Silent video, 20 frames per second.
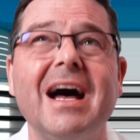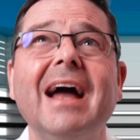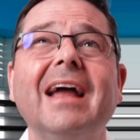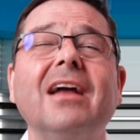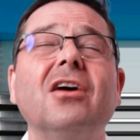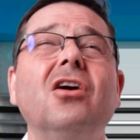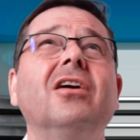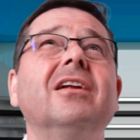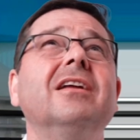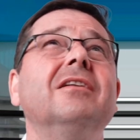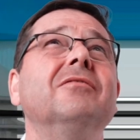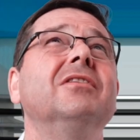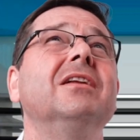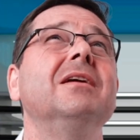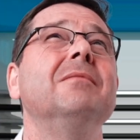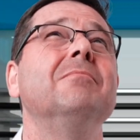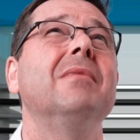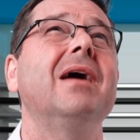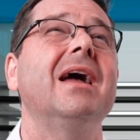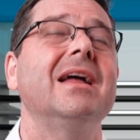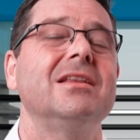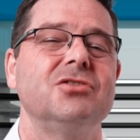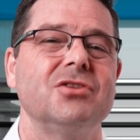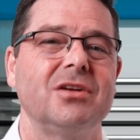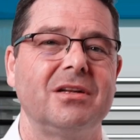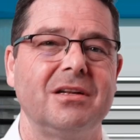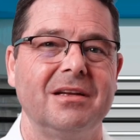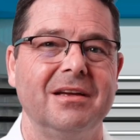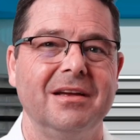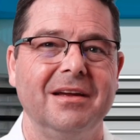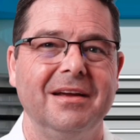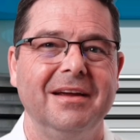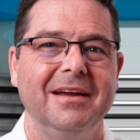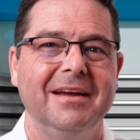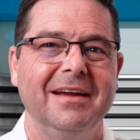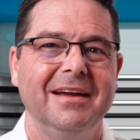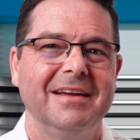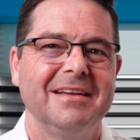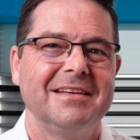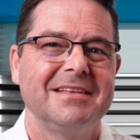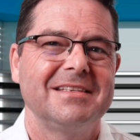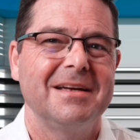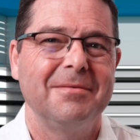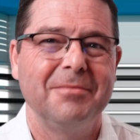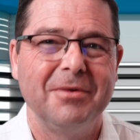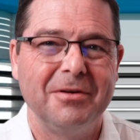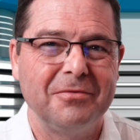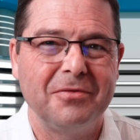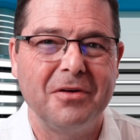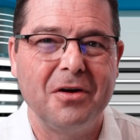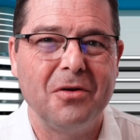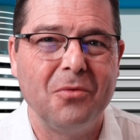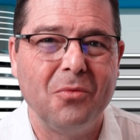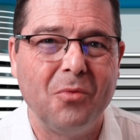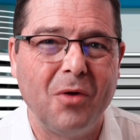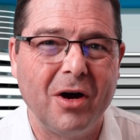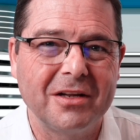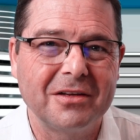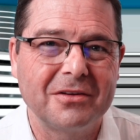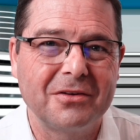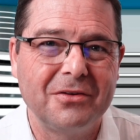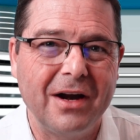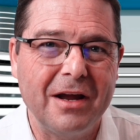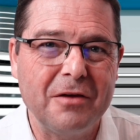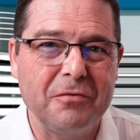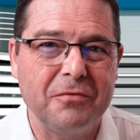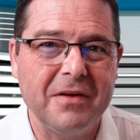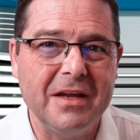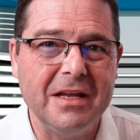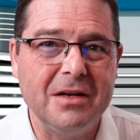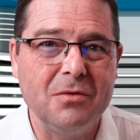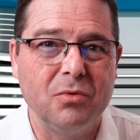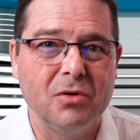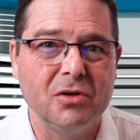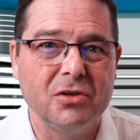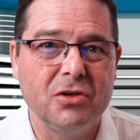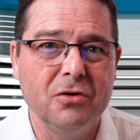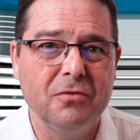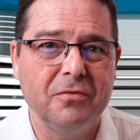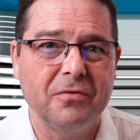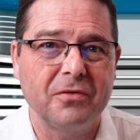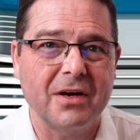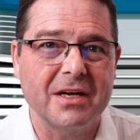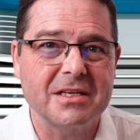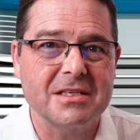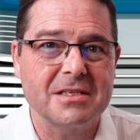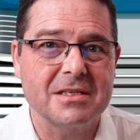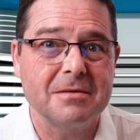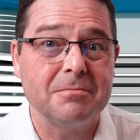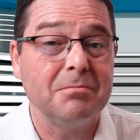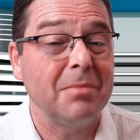I can't even imagine some of what graphene will do for us,